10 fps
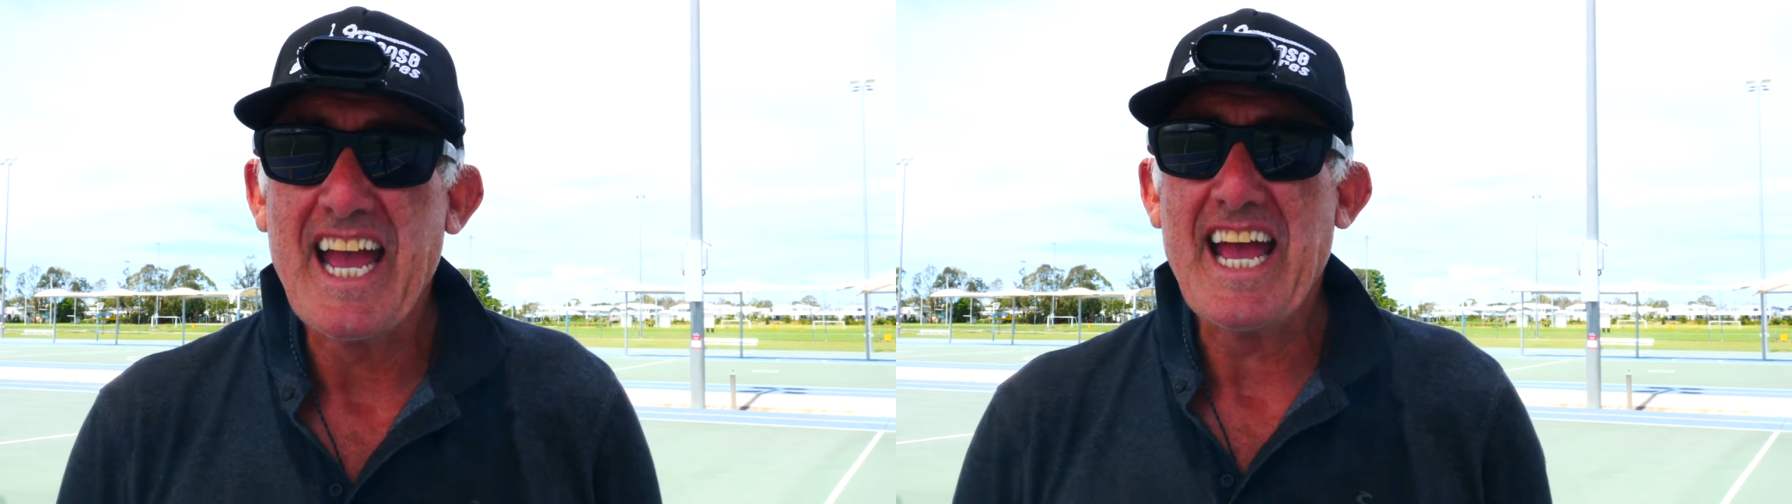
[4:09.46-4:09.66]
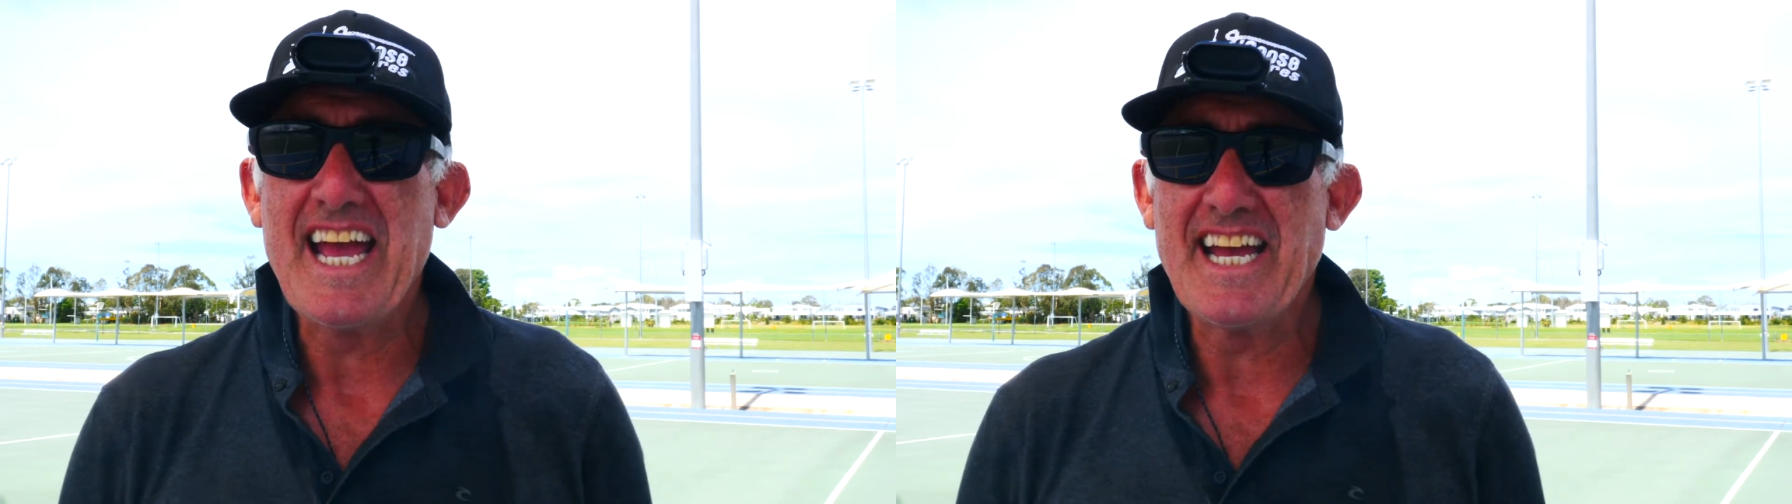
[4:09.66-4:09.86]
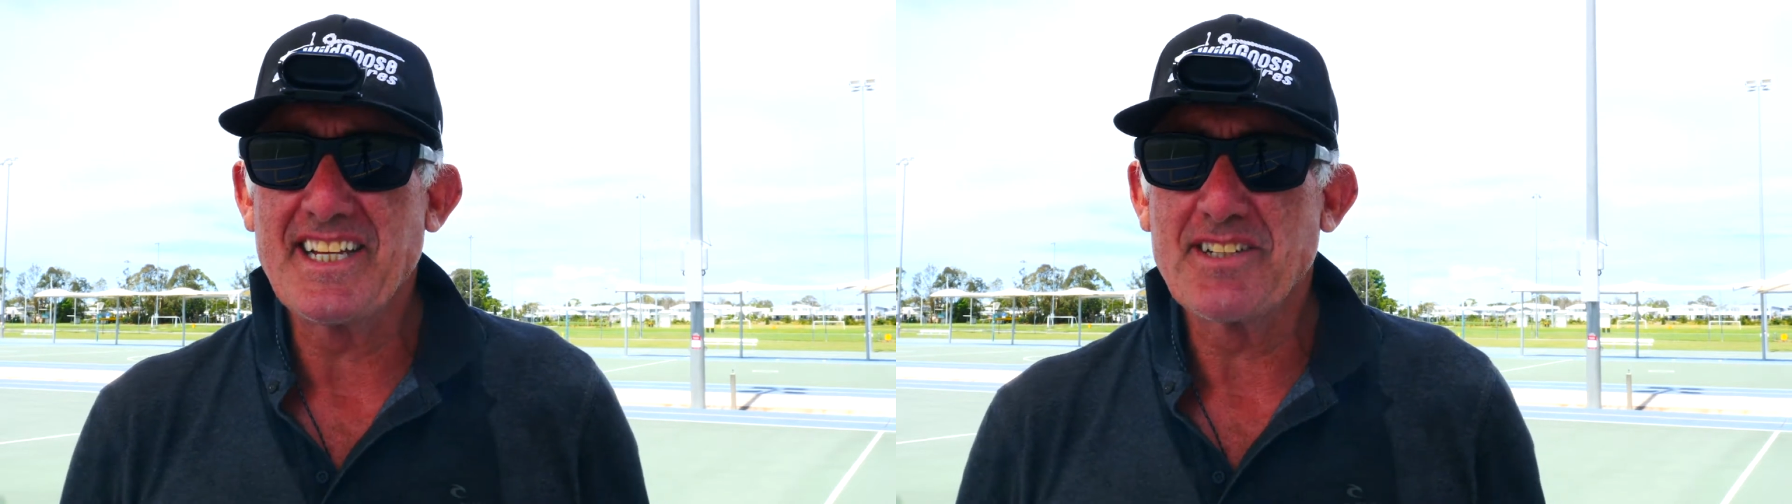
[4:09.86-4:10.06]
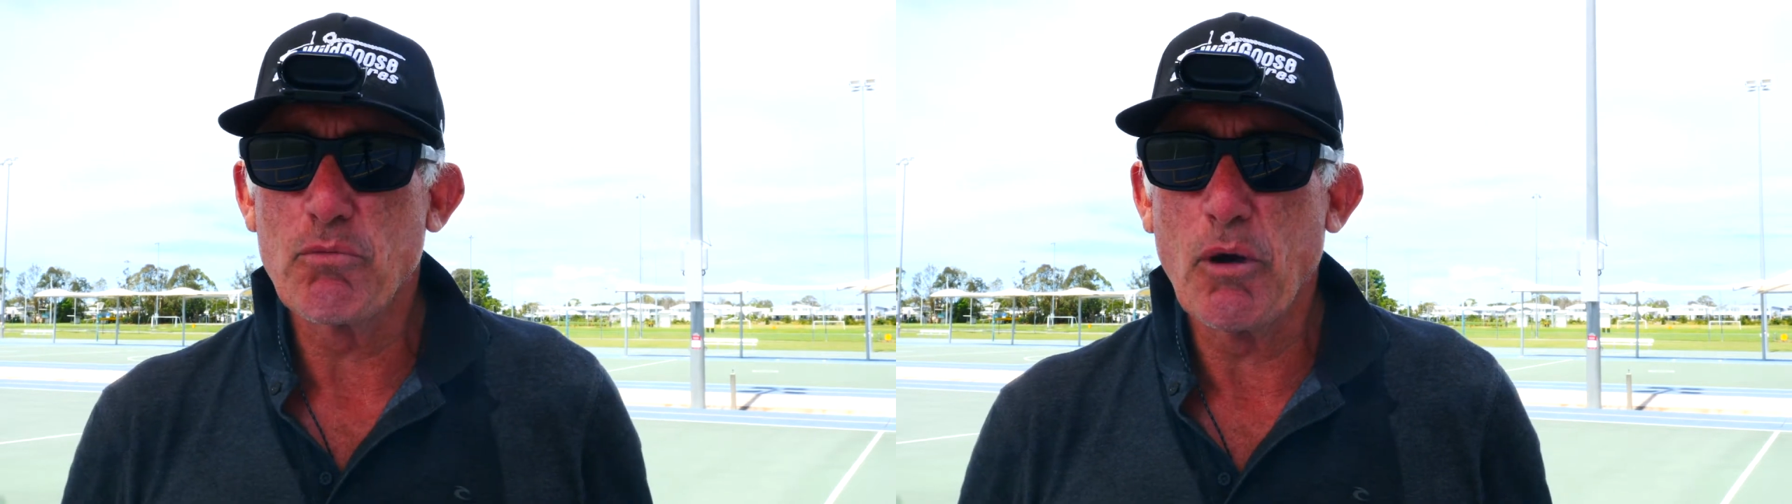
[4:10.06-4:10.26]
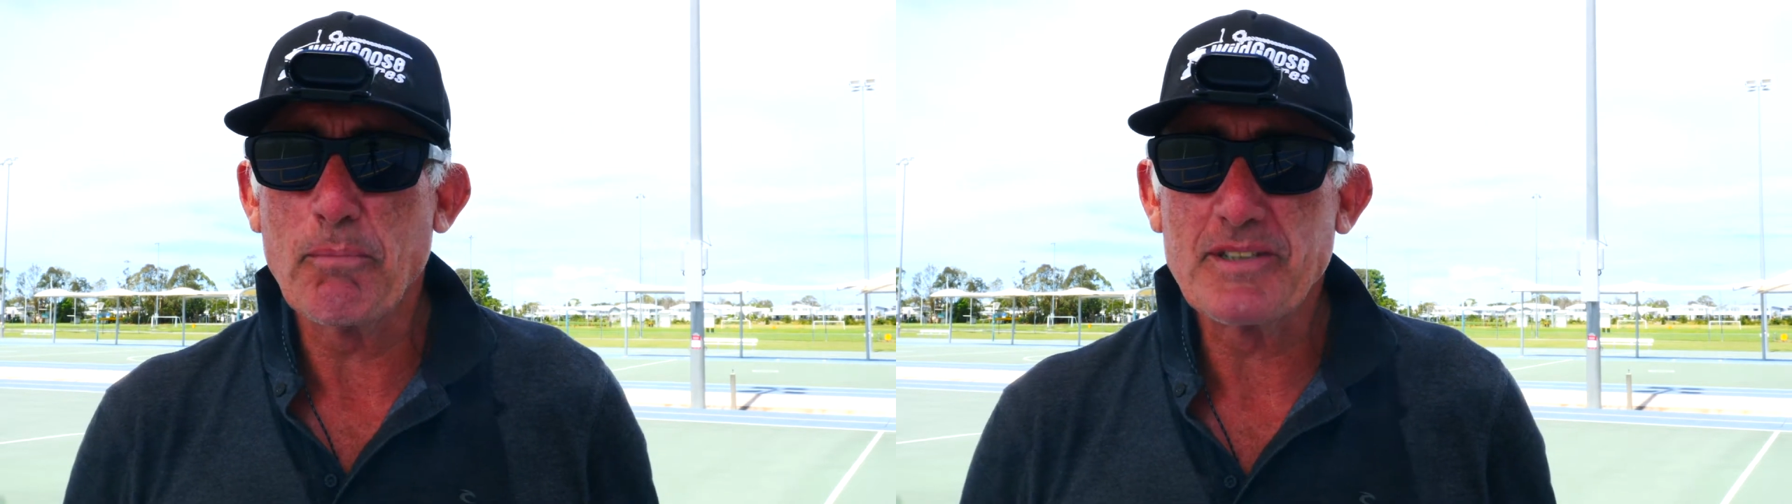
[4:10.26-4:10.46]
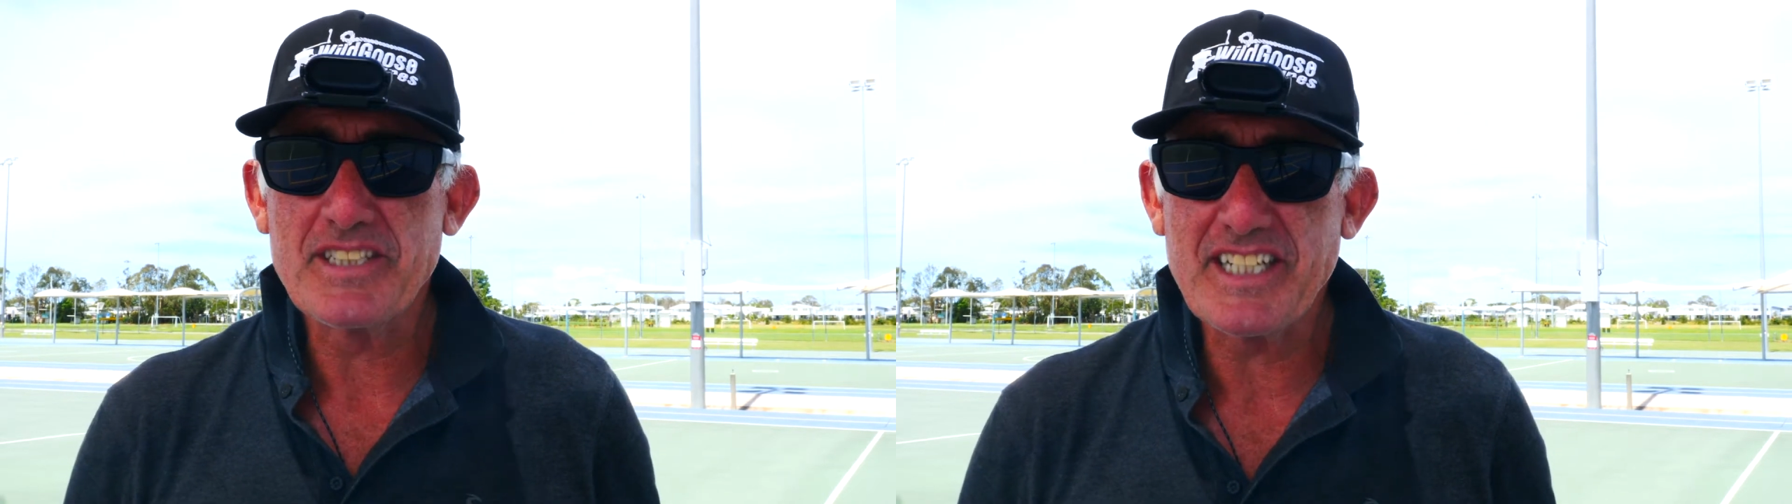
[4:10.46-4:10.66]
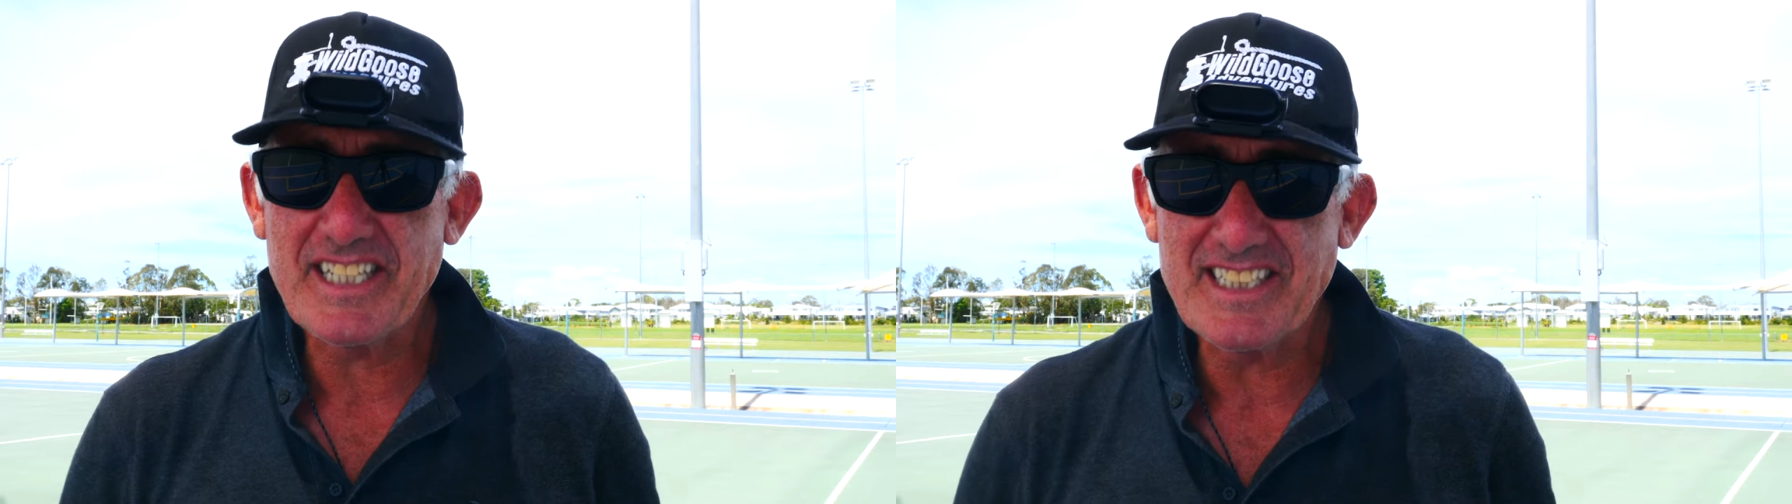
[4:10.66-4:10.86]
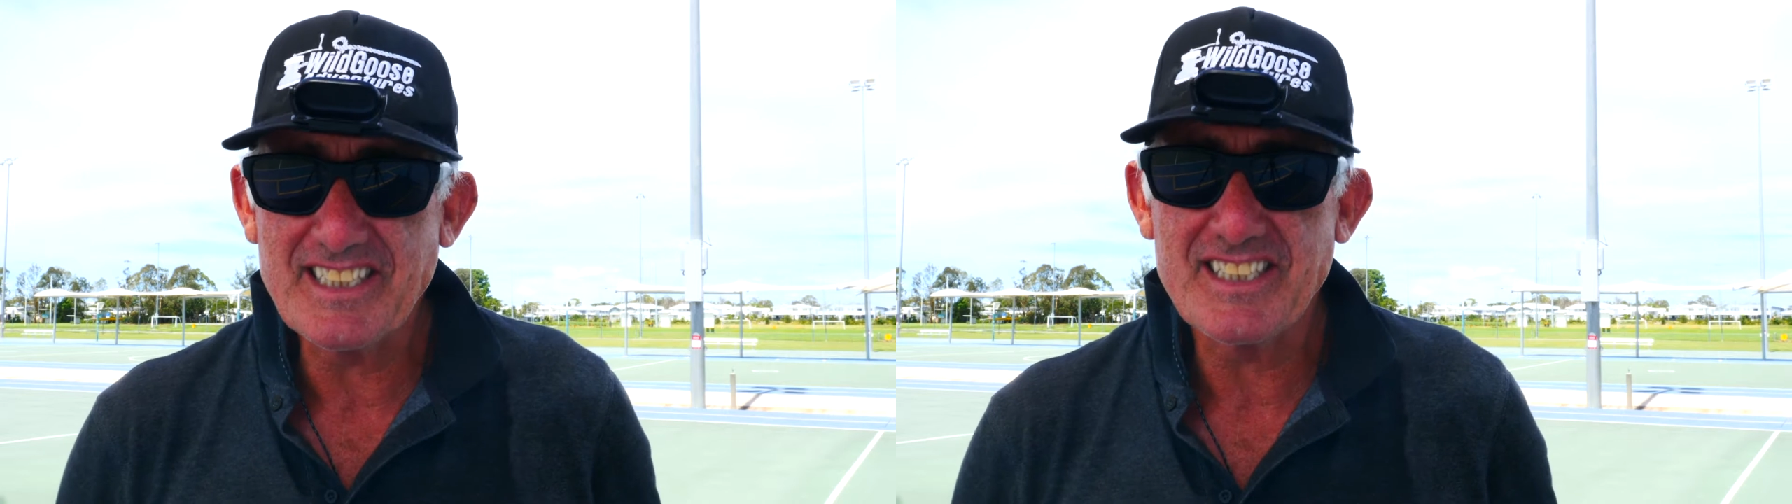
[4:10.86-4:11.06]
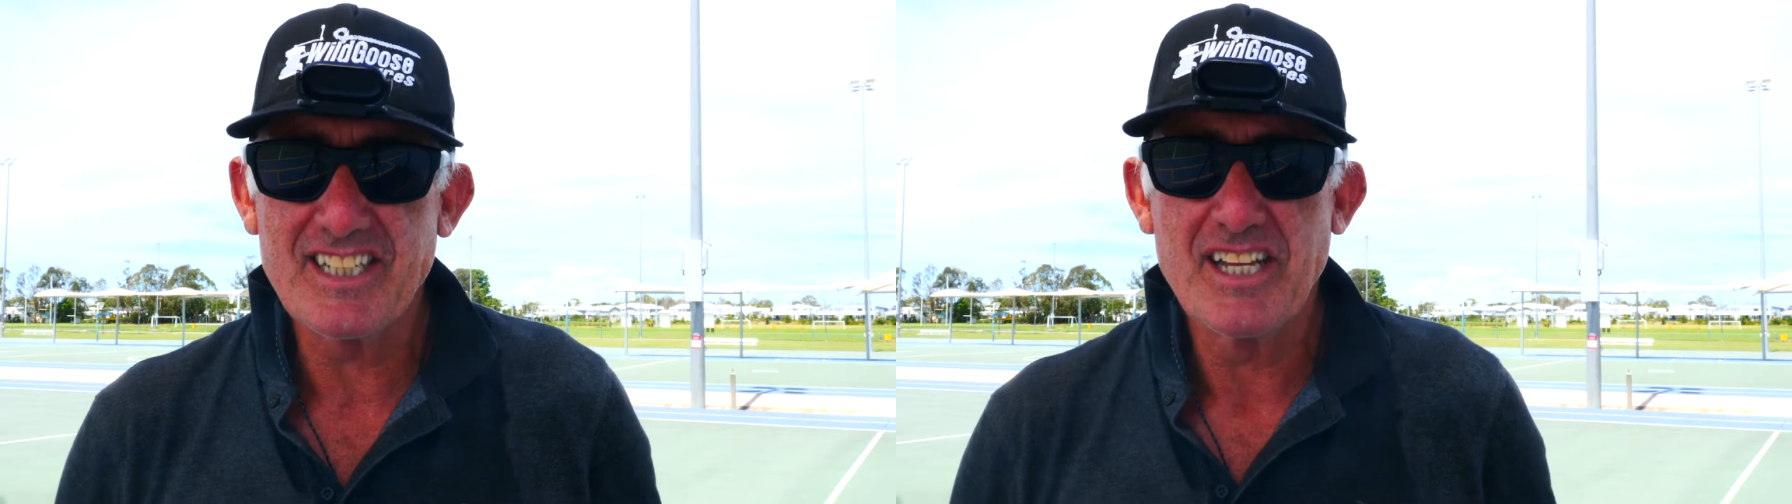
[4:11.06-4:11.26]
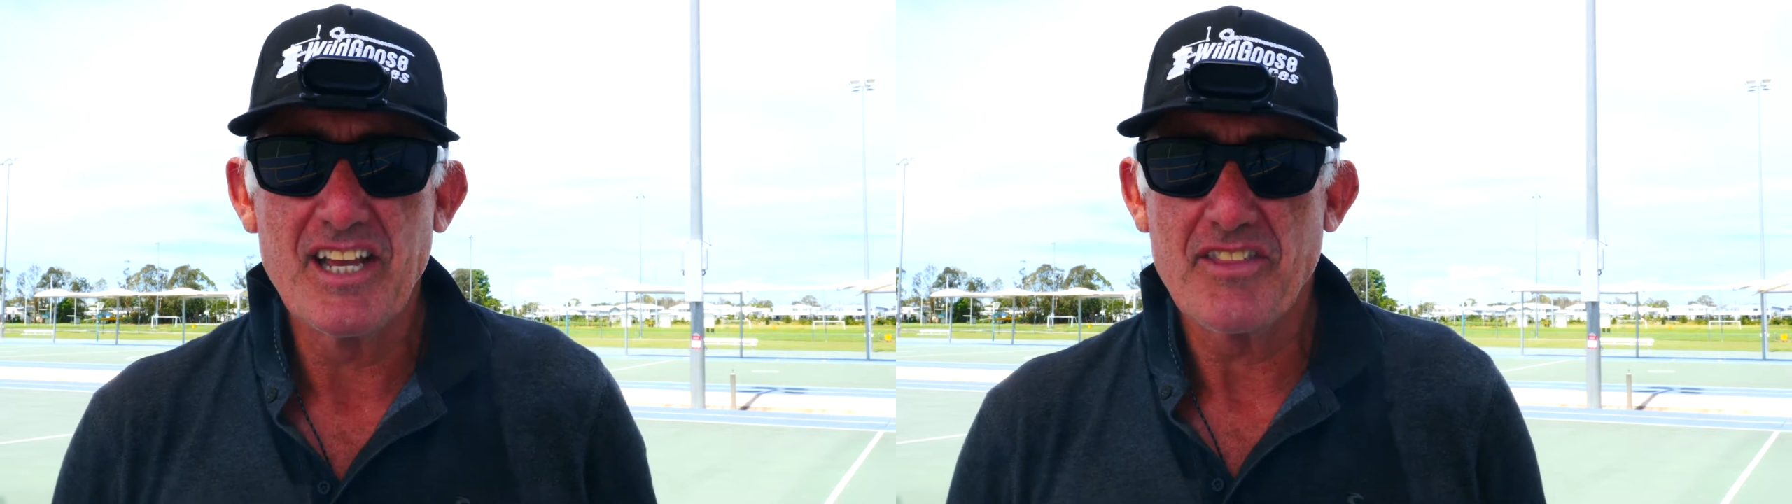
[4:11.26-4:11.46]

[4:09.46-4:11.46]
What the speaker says: and what positions